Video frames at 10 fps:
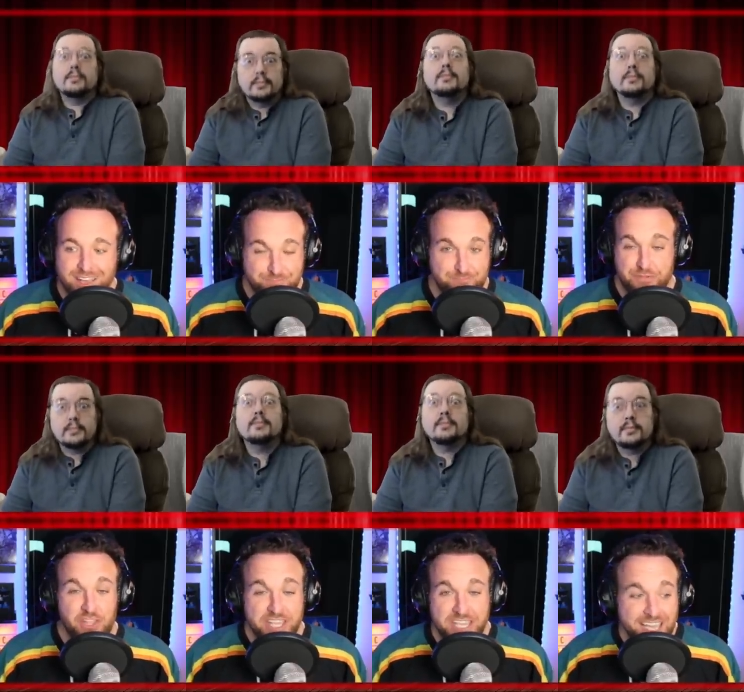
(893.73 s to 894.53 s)

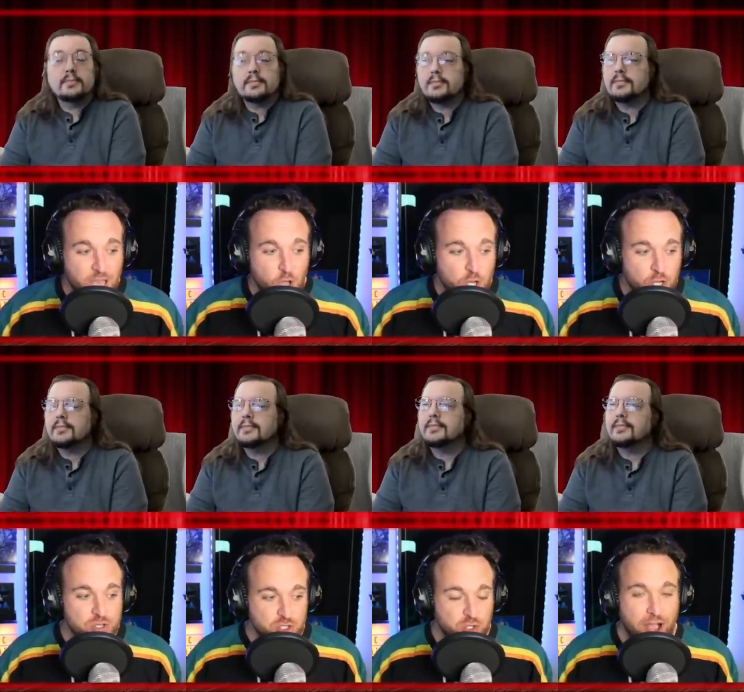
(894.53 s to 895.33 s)
Speaker 1: Billy,
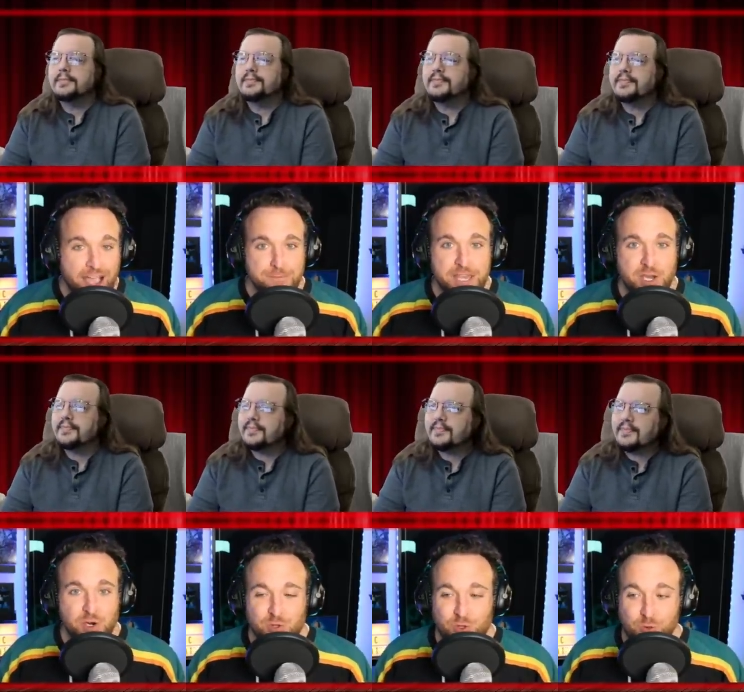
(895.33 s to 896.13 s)
who's trying to be
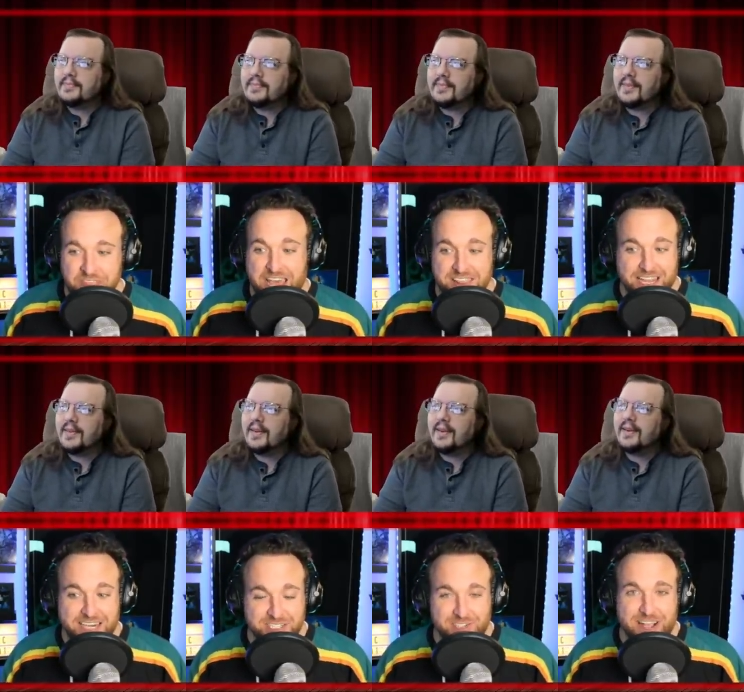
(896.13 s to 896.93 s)
cool with the
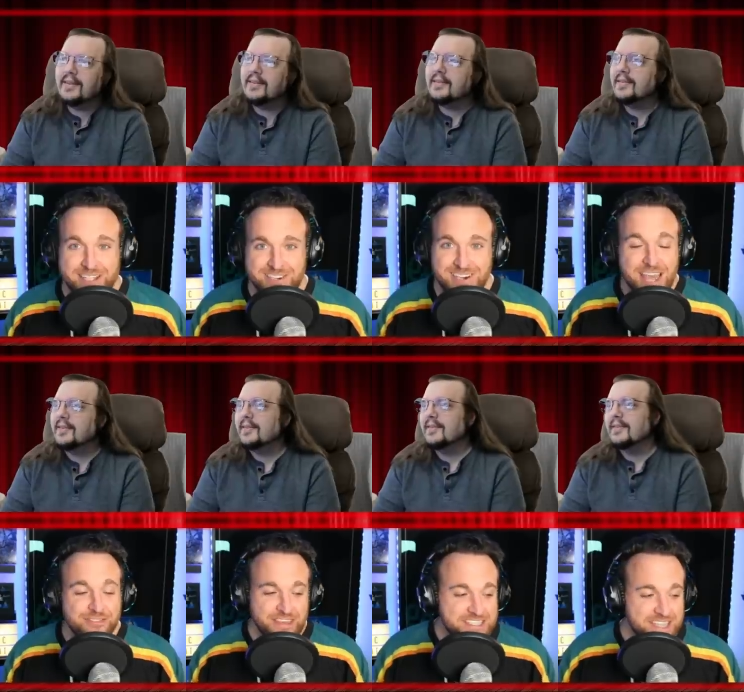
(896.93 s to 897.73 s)
athletic director,
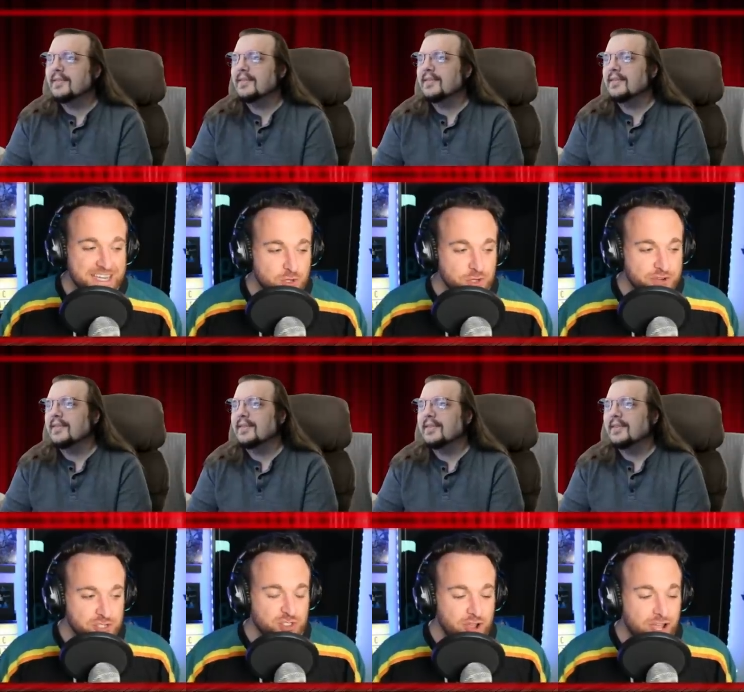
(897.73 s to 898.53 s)
thinks he can move
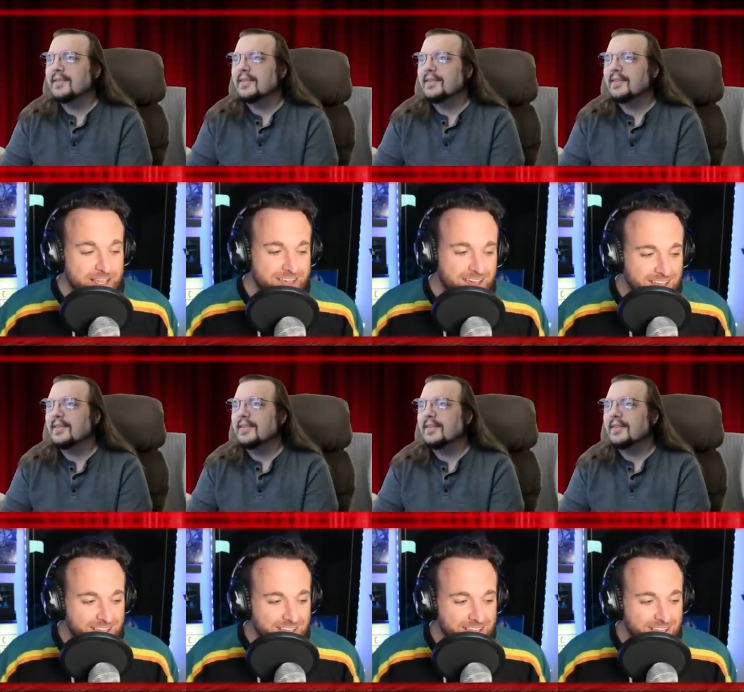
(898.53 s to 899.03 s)
your truck?